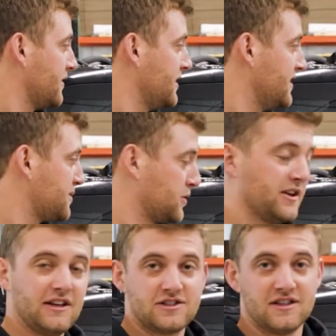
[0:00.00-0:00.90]
The Sport
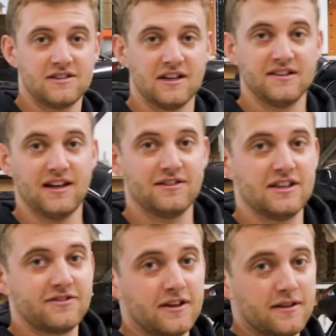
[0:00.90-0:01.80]
Edition does have a
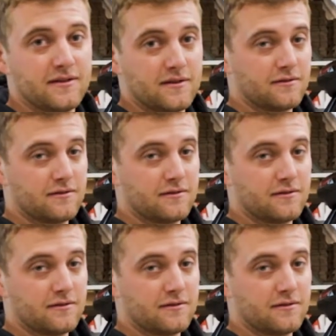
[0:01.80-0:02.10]
different